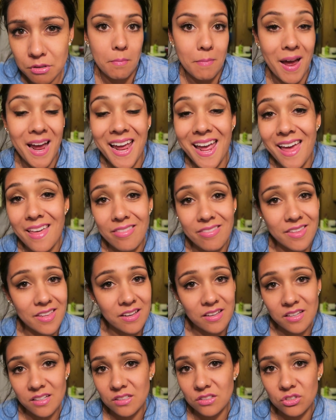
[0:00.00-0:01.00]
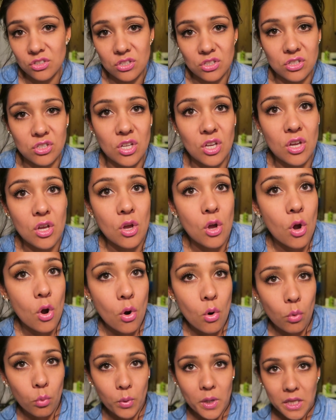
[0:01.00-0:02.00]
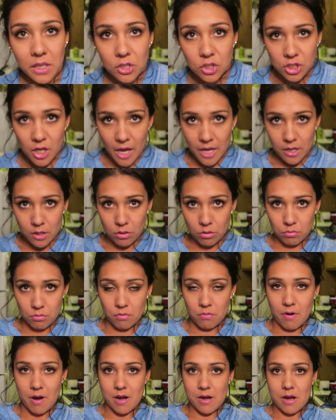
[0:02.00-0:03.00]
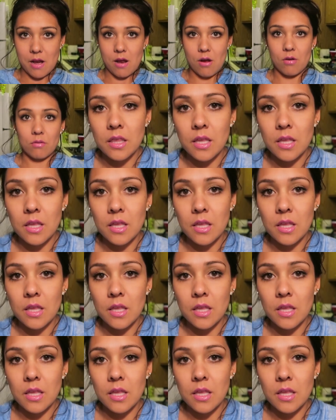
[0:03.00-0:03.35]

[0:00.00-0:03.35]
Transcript: Uh, my ethnic is just really shining through right now.